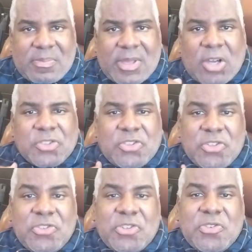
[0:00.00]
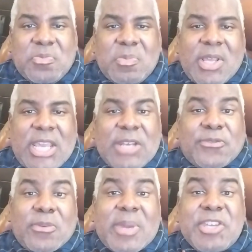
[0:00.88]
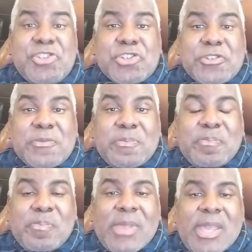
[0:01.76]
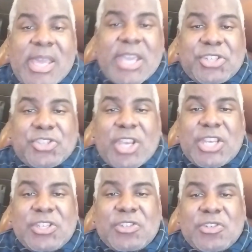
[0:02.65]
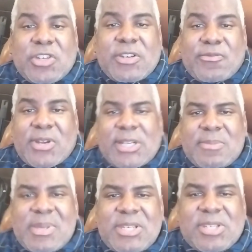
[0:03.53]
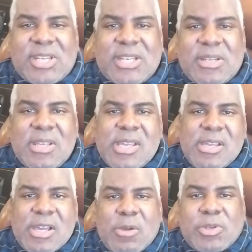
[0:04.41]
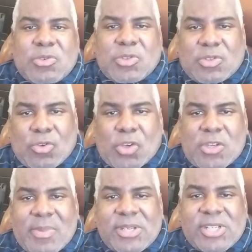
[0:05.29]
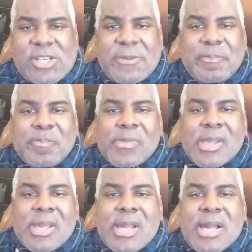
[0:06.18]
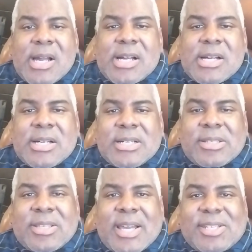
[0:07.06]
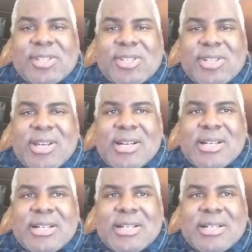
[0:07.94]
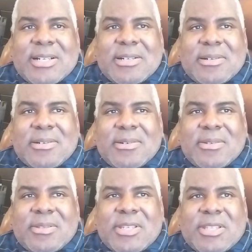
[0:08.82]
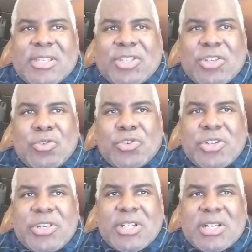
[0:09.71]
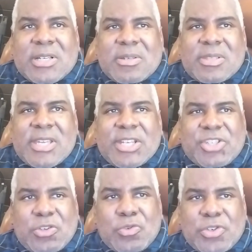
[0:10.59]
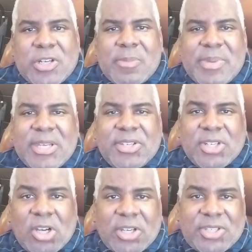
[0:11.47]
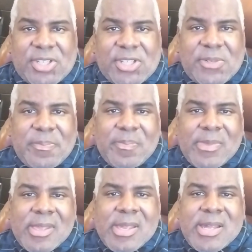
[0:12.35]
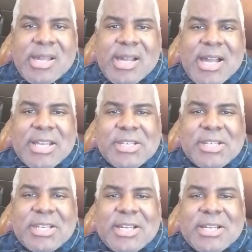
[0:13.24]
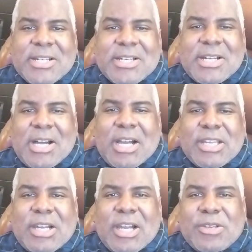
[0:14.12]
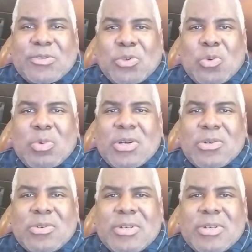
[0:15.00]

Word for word: answers and information exchange in a friendly meeting which was documented that the, the children are, their children are being targeted and uh, I, I thought, well,